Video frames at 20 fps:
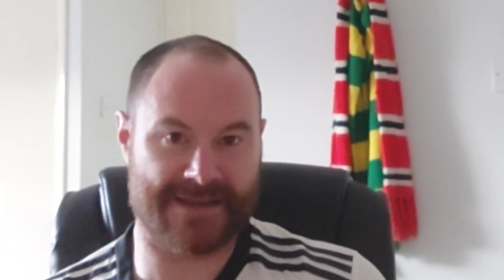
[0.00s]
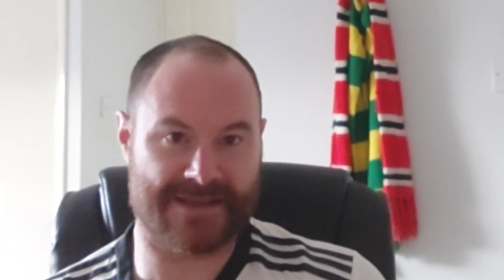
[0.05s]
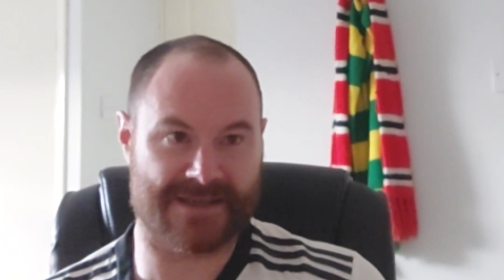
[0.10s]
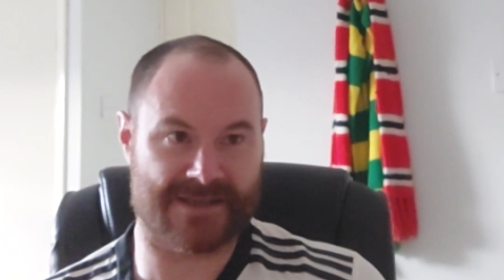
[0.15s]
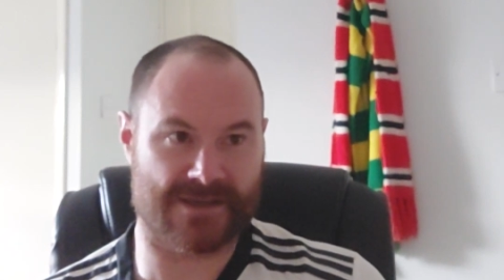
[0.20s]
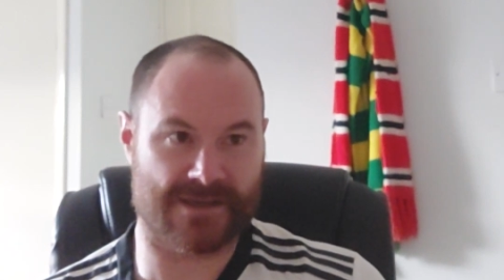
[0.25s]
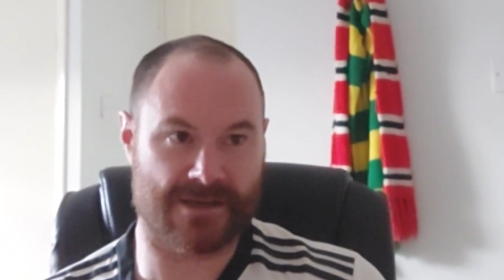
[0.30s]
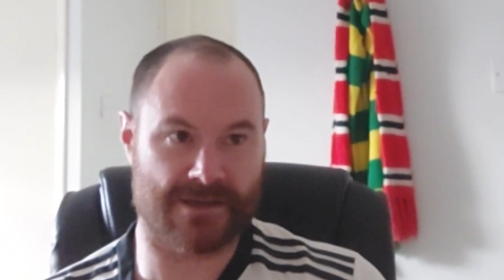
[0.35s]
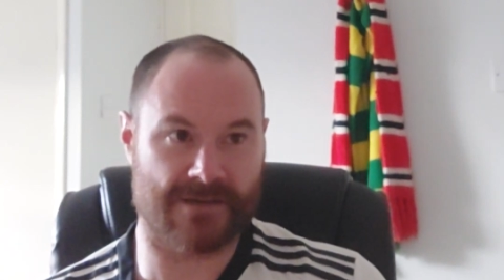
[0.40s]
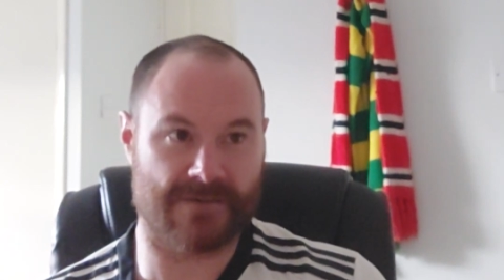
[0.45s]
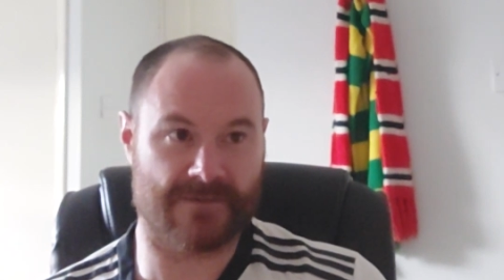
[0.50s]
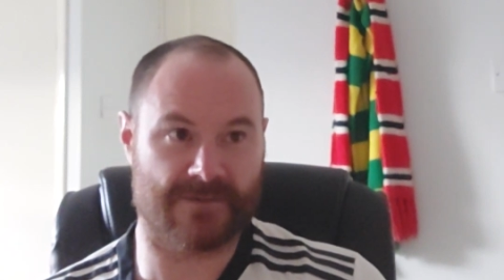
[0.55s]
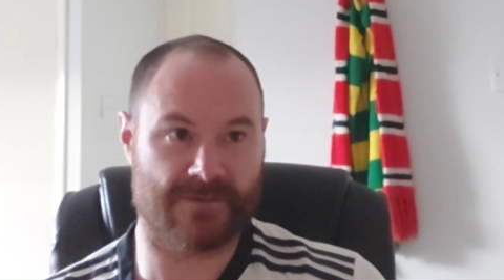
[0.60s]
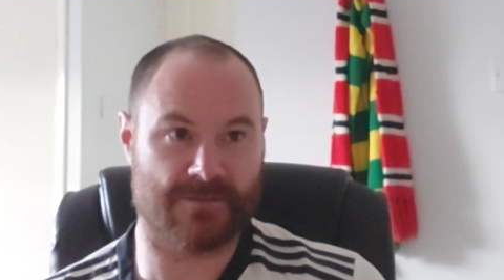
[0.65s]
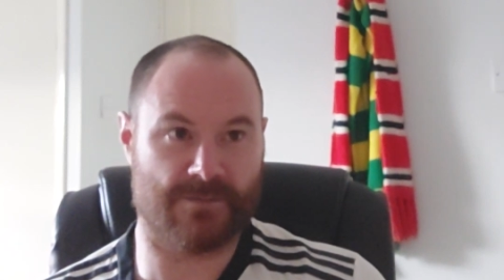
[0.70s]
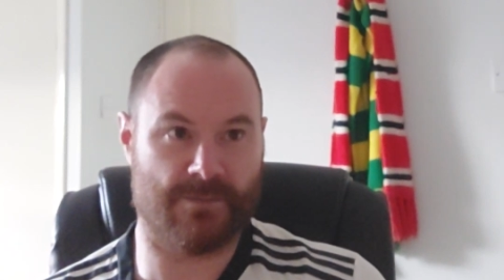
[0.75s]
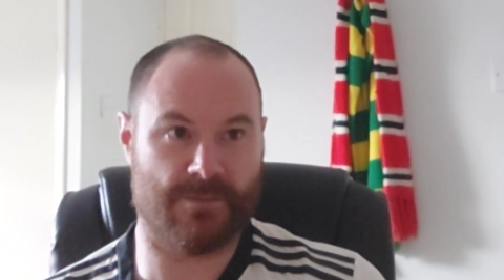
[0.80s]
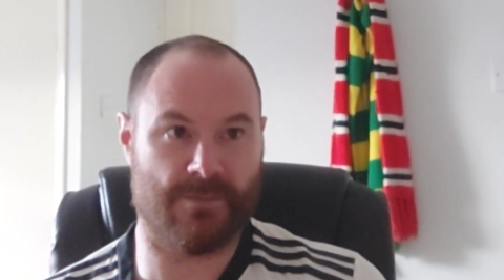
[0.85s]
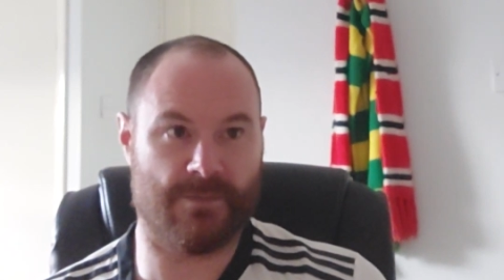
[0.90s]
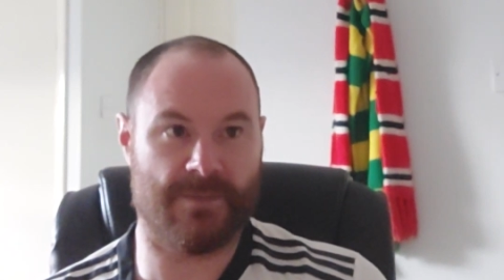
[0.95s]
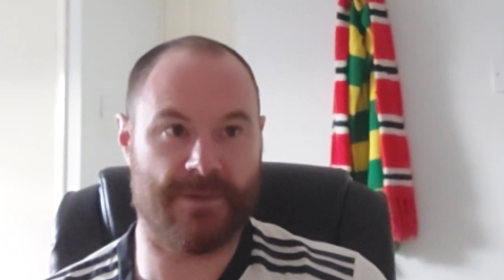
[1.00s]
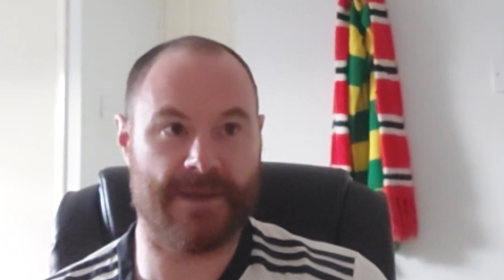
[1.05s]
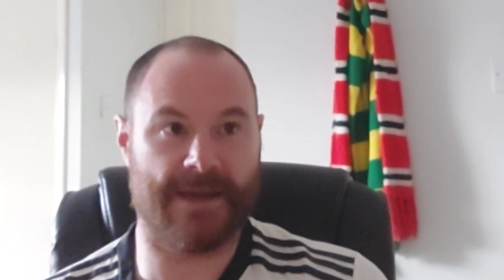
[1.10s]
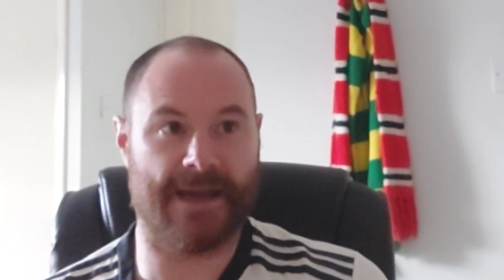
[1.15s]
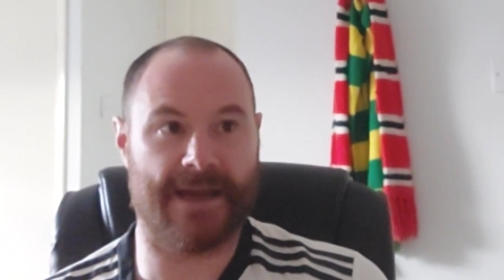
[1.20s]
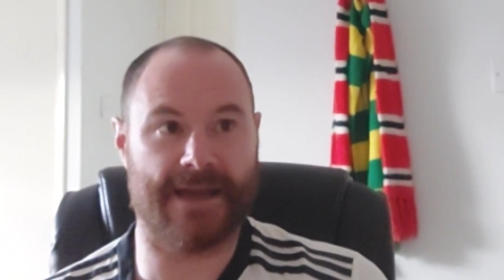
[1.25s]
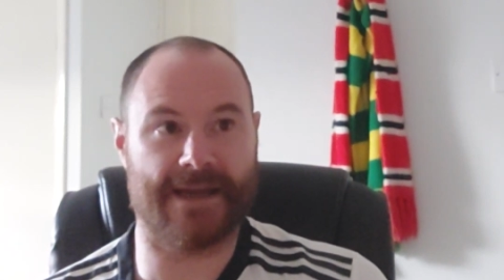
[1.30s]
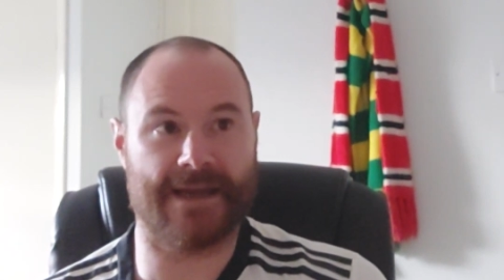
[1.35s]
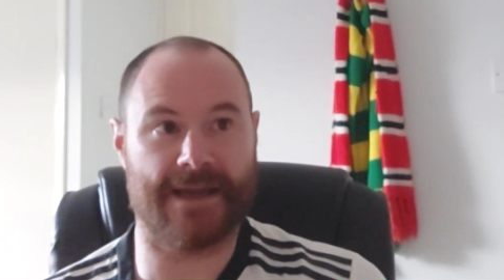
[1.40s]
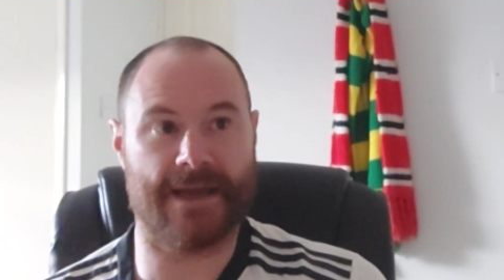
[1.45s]
served
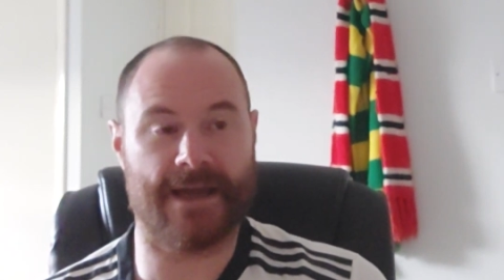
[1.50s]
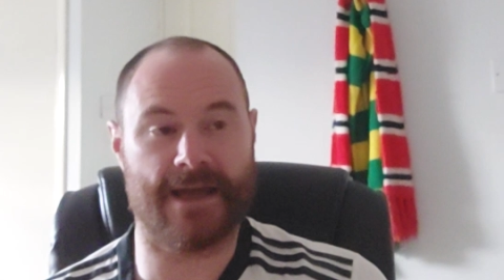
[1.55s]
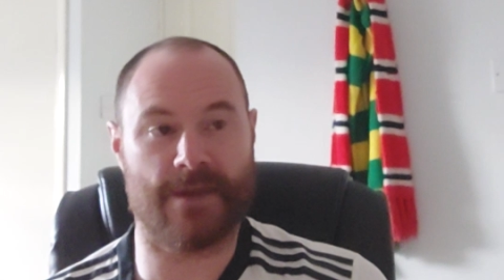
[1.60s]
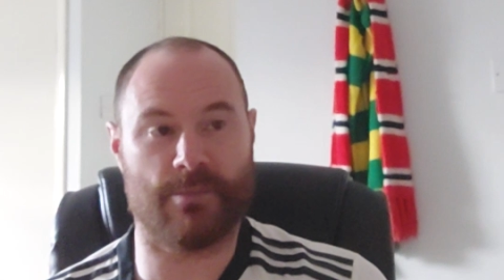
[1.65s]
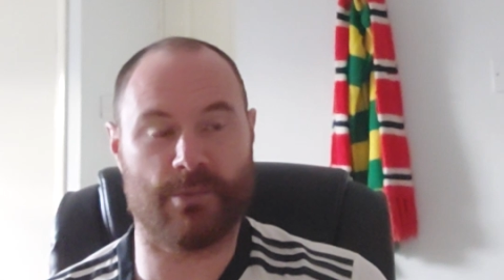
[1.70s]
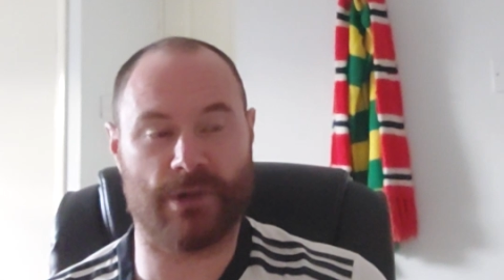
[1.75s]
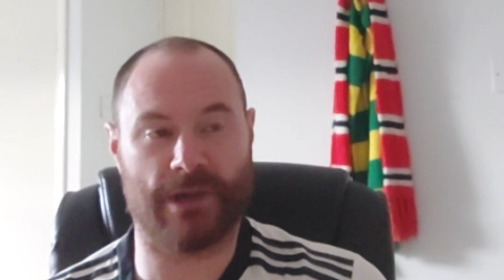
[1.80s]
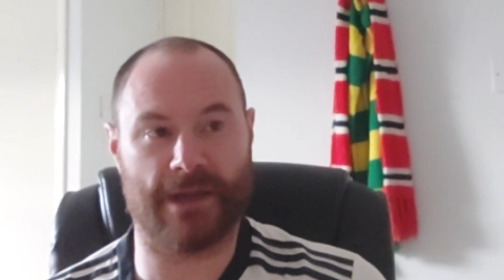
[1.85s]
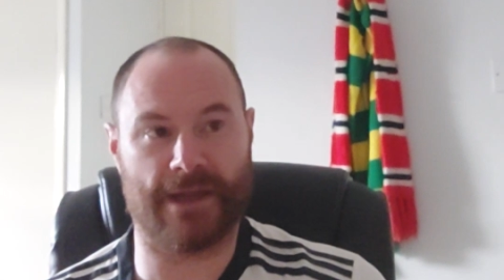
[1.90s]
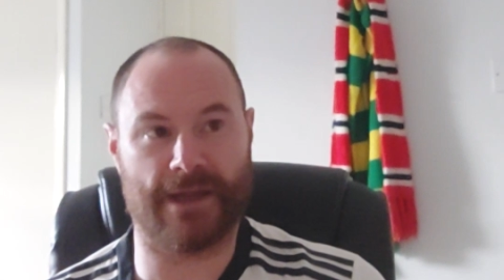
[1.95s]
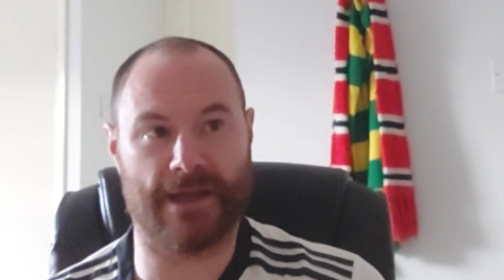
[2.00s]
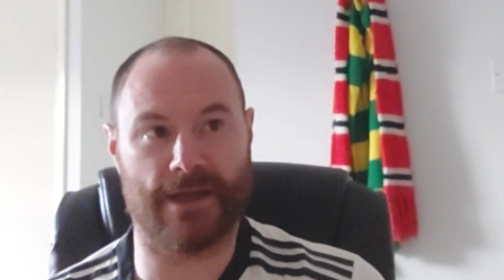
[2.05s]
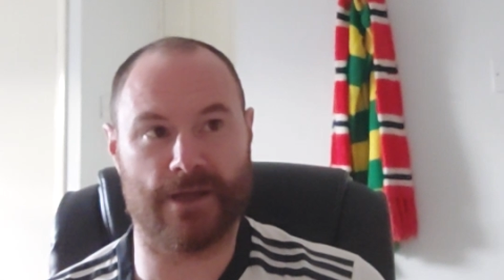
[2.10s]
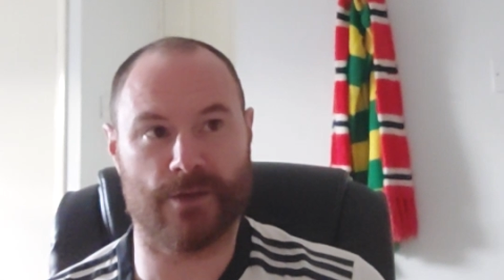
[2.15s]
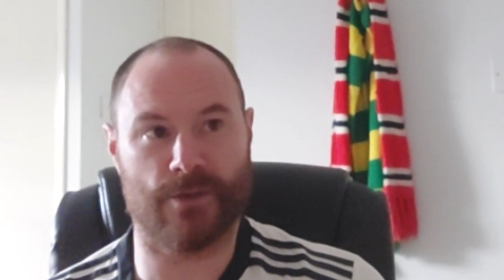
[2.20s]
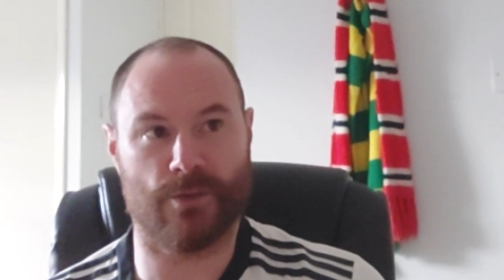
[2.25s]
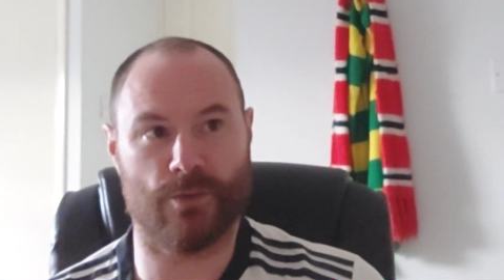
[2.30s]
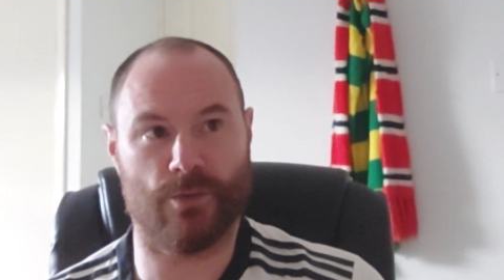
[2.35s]
getting a player